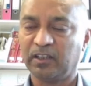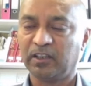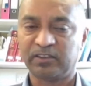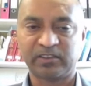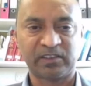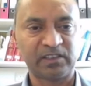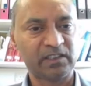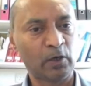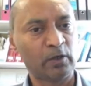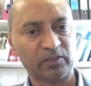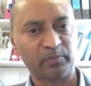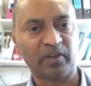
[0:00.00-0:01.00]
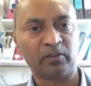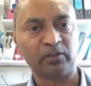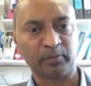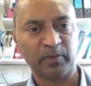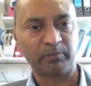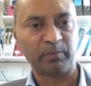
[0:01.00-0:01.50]
steroids have
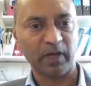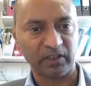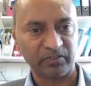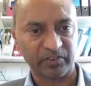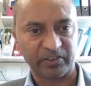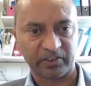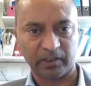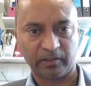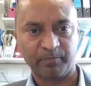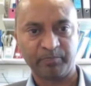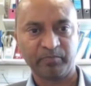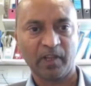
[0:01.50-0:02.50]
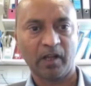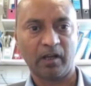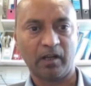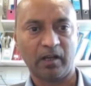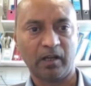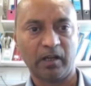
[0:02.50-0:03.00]
been found to be beneficial
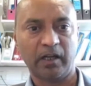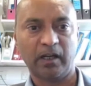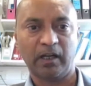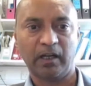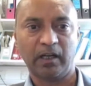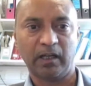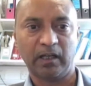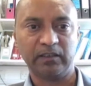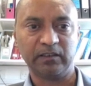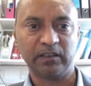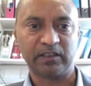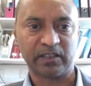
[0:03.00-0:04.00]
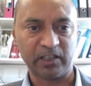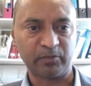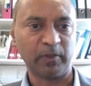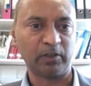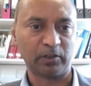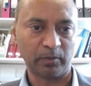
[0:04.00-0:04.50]
in the
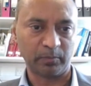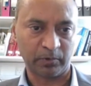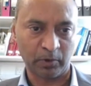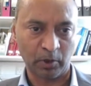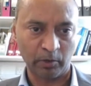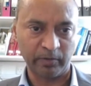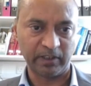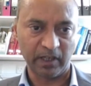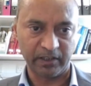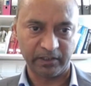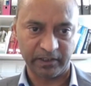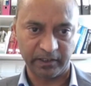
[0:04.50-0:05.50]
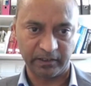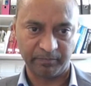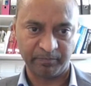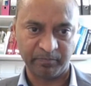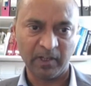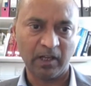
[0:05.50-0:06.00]
treatment of
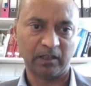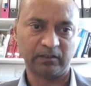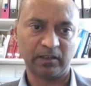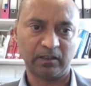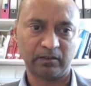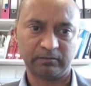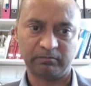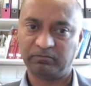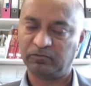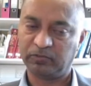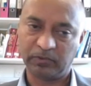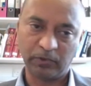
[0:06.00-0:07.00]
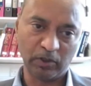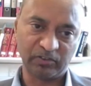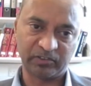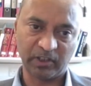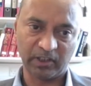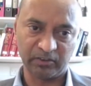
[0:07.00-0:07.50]
COVID-19. And there are
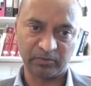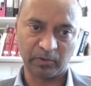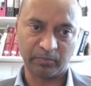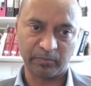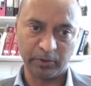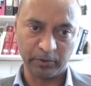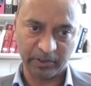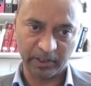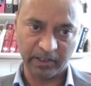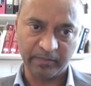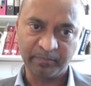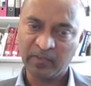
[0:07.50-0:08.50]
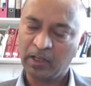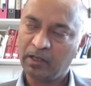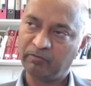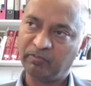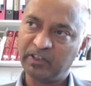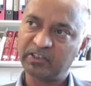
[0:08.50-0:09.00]
good studies from UK,
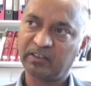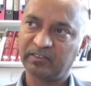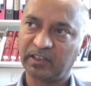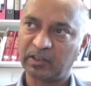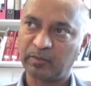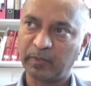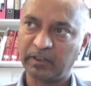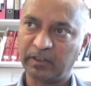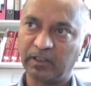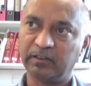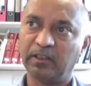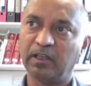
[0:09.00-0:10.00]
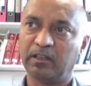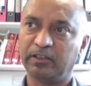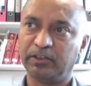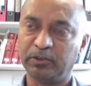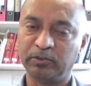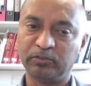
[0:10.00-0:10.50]
which has recommended the
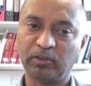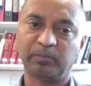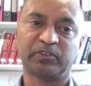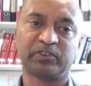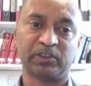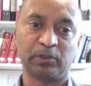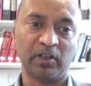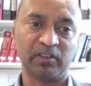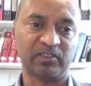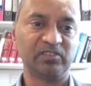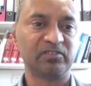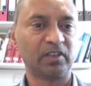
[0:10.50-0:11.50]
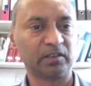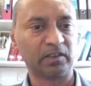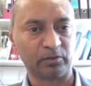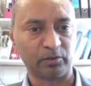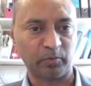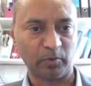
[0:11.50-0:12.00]
use of steroids in
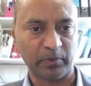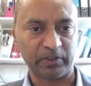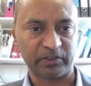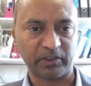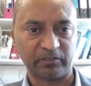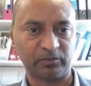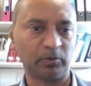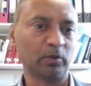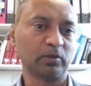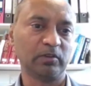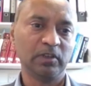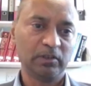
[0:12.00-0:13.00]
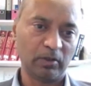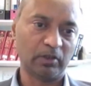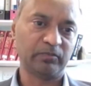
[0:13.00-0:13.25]
certain group of patients, not